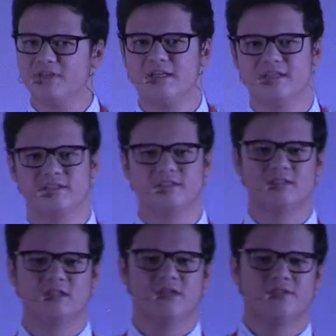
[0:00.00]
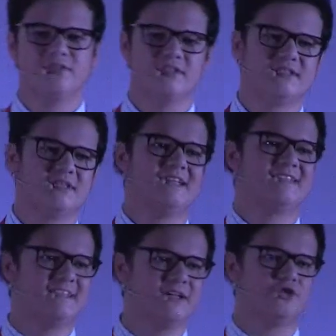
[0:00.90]
thing is that this is an
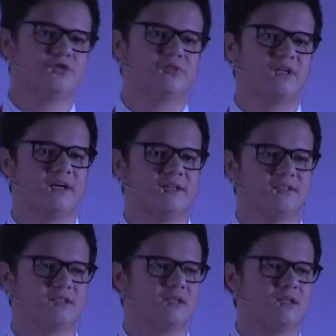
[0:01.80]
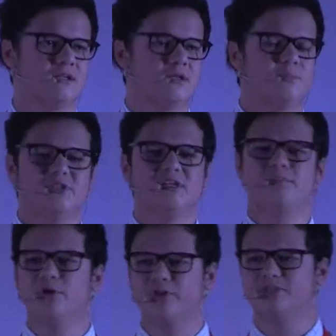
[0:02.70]
essential task, but an
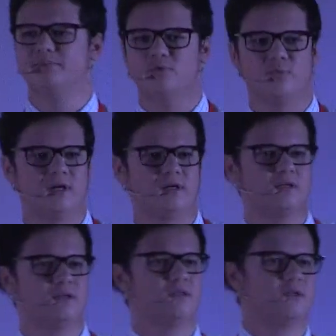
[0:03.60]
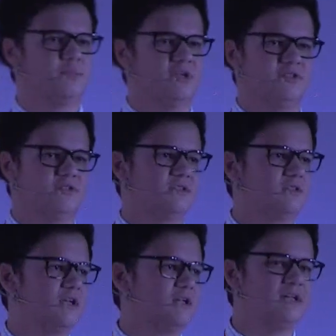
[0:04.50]
impossible one,
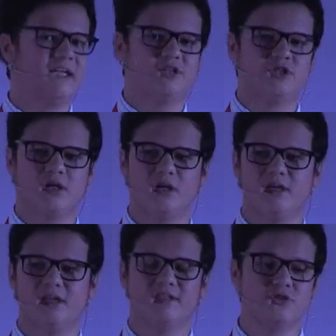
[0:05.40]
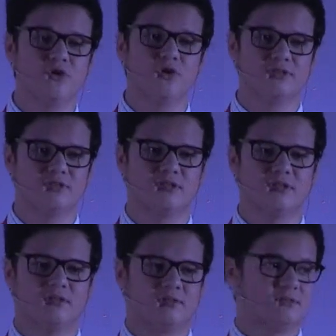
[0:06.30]
because nature is not
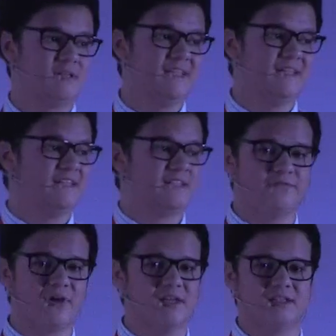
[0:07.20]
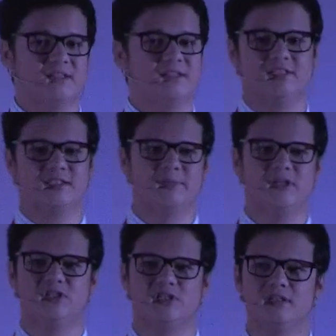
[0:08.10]
neatly divided into
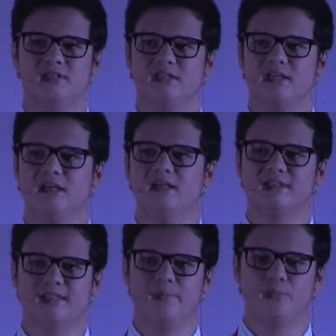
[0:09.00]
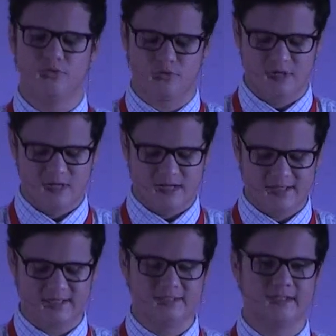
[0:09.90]
species in a simple
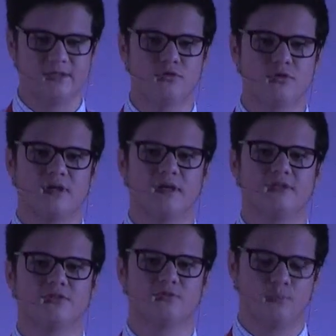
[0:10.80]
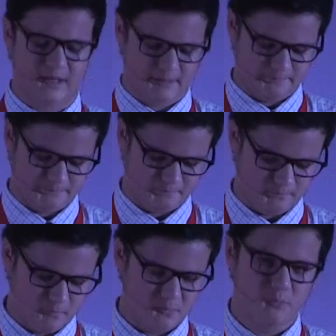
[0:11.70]
and easily organized way.
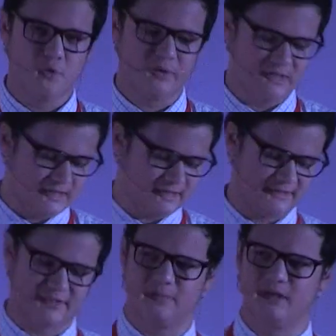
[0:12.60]
But we need it to